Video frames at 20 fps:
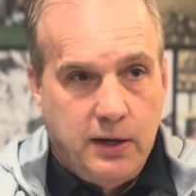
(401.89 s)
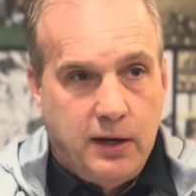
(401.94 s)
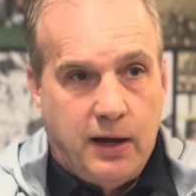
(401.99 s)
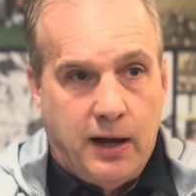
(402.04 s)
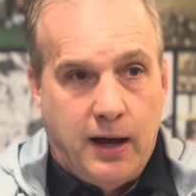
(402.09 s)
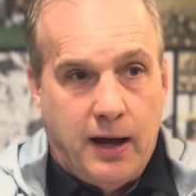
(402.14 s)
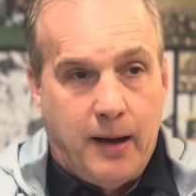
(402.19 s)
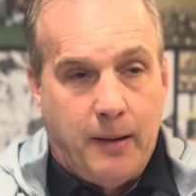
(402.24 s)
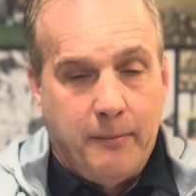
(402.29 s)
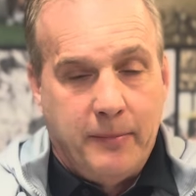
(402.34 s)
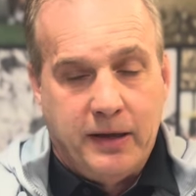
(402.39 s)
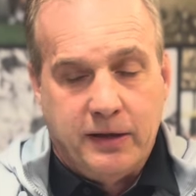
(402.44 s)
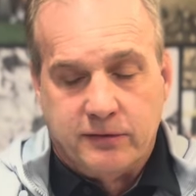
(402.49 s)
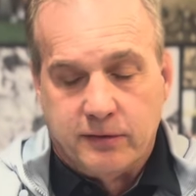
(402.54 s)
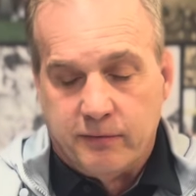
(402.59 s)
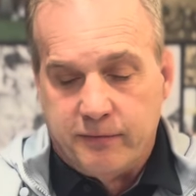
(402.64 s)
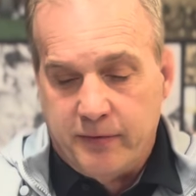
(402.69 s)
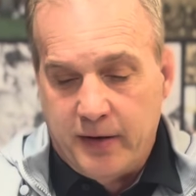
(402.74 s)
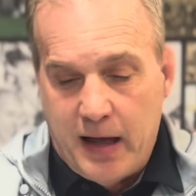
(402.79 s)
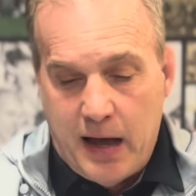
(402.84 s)
Uh, it's a
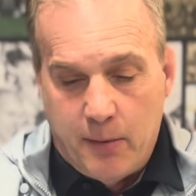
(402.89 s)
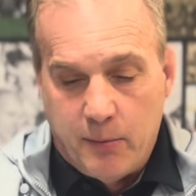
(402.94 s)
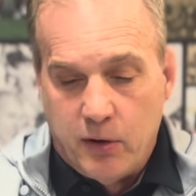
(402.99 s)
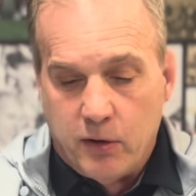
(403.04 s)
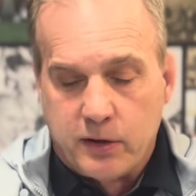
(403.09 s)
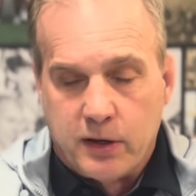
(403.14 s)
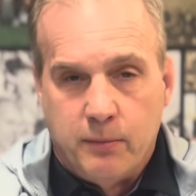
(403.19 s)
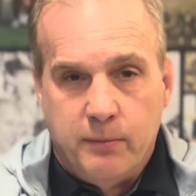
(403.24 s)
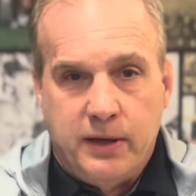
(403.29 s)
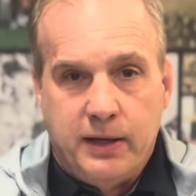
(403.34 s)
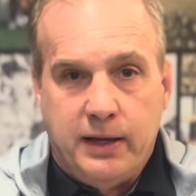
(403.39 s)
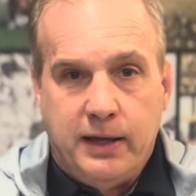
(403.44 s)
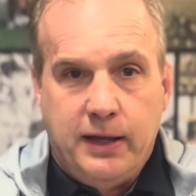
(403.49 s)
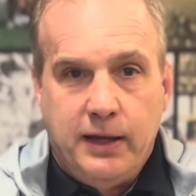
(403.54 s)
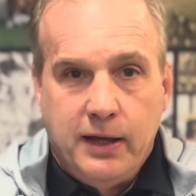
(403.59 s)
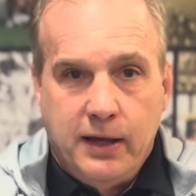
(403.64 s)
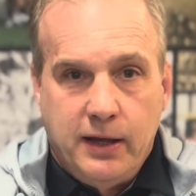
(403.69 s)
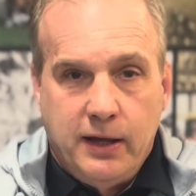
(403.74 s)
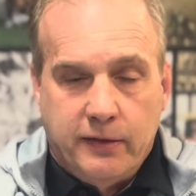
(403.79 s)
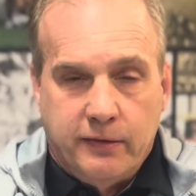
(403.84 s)
phenomenal committee
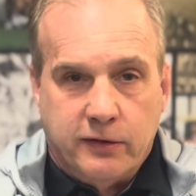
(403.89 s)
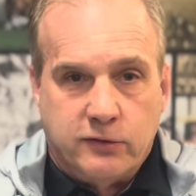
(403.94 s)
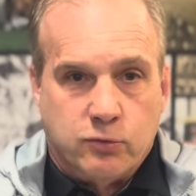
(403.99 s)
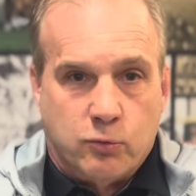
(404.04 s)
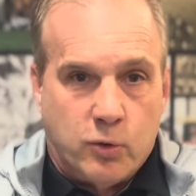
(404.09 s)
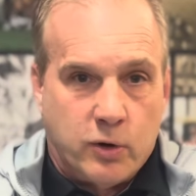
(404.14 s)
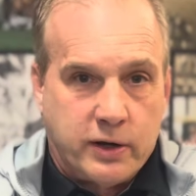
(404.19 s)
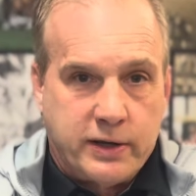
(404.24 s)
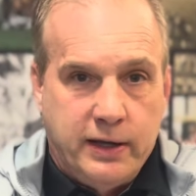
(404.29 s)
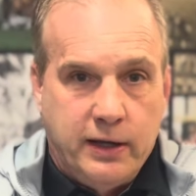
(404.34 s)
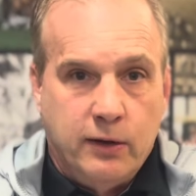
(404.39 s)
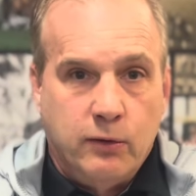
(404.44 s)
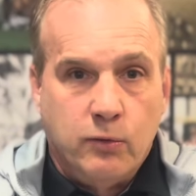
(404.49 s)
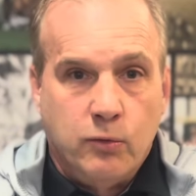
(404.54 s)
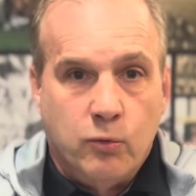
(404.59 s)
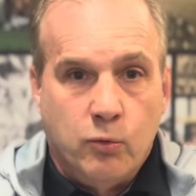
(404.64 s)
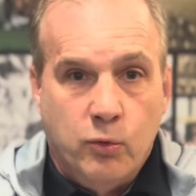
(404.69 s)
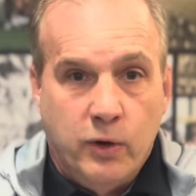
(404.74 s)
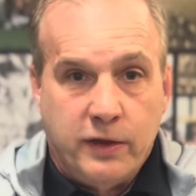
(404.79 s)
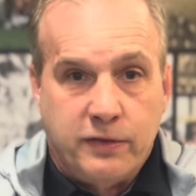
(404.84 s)
that's working
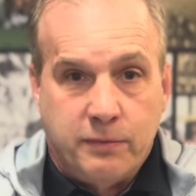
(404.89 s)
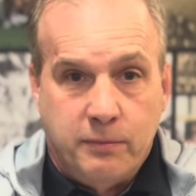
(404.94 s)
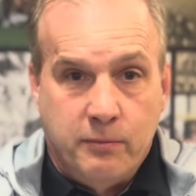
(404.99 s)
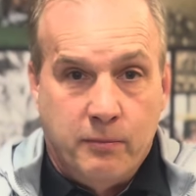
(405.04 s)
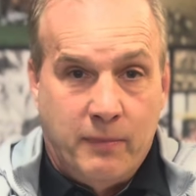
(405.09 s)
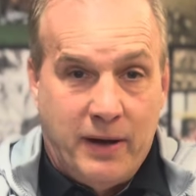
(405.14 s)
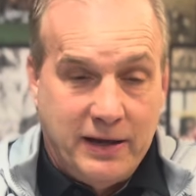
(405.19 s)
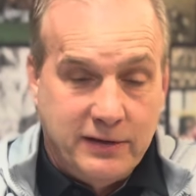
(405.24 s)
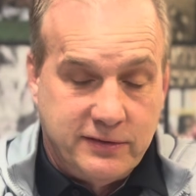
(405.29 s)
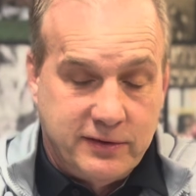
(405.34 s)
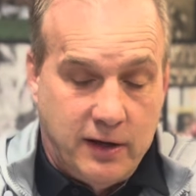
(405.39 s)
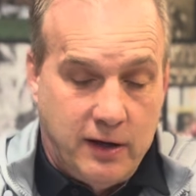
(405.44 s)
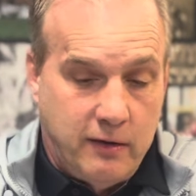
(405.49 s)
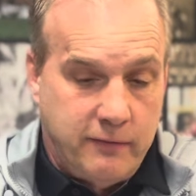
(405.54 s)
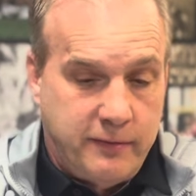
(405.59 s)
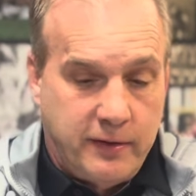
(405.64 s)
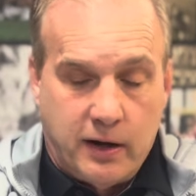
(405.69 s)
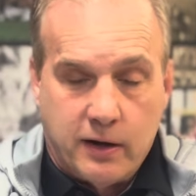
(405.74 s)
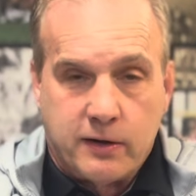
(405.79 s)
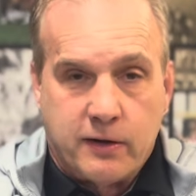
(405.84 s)
with
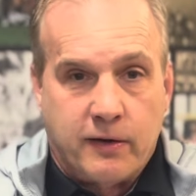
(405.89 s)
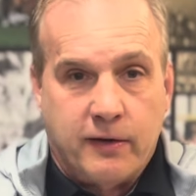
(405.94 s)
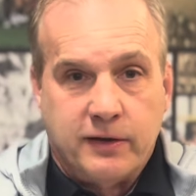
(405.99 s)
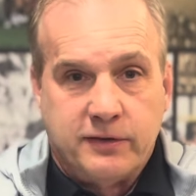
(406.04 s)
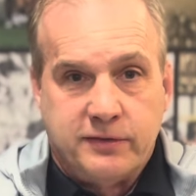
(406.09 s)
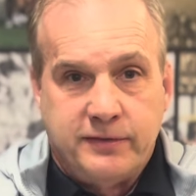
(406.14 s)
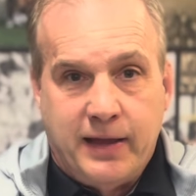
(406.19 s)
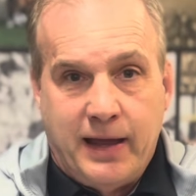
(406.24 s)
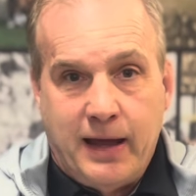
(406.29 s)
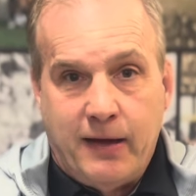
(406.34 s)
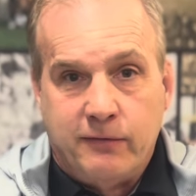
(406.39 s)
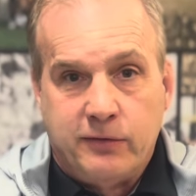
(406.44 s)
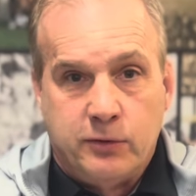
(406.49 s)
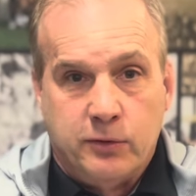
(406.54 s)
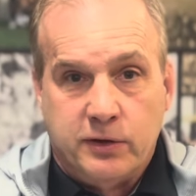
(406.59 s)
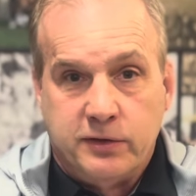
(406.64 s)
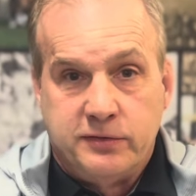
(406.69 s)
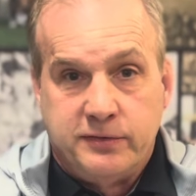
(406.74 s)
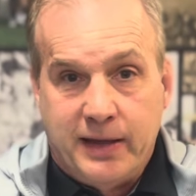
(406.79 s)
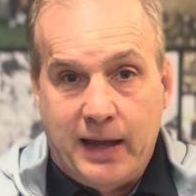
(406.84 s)
myself and our current staff to
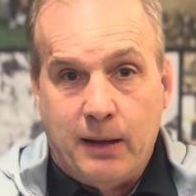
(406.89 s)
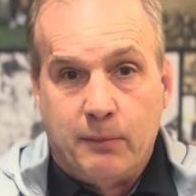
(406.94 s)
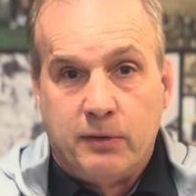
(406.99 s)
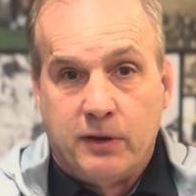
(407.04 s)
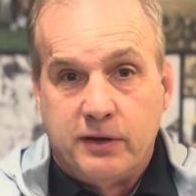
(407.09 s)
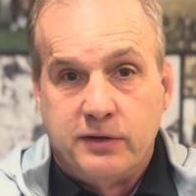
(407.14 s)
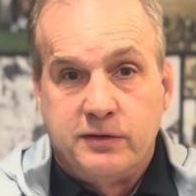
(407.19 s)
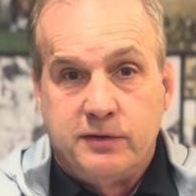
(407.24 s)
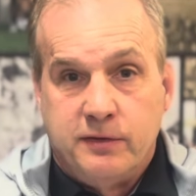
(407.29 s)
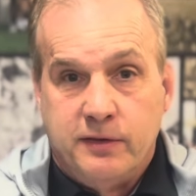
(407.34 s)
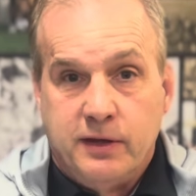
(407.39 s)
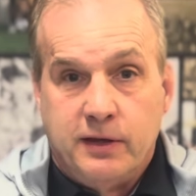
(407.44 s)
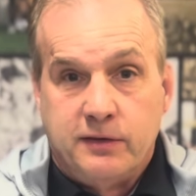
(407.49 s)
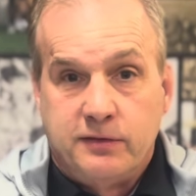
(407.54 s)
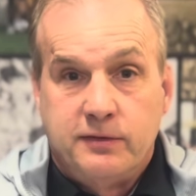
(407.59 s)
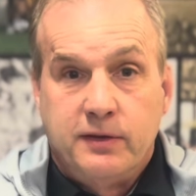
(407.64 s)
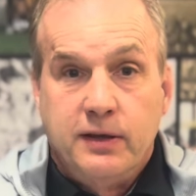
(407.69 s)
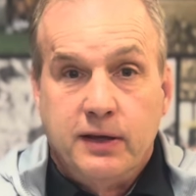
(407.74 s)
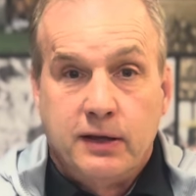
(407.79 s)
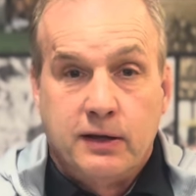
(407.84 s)
establish
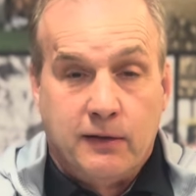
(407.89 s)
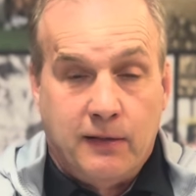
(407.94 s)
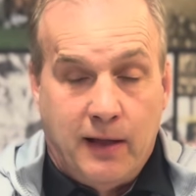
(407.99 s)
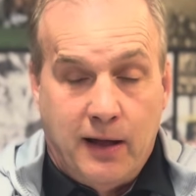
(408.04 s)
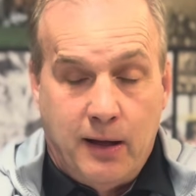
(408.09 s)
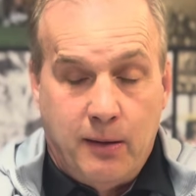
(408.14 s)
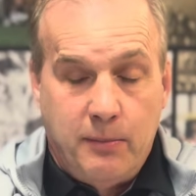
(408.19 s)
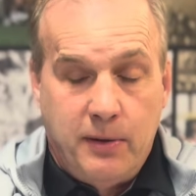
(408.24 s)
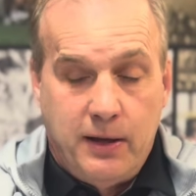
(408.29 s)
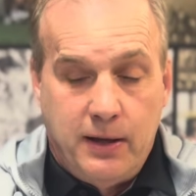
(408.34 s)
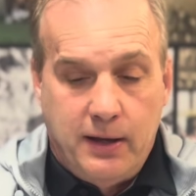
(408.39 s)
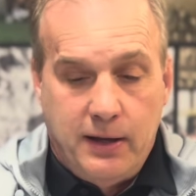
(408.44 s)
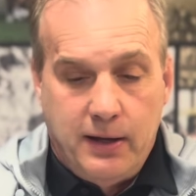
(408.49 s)
this club.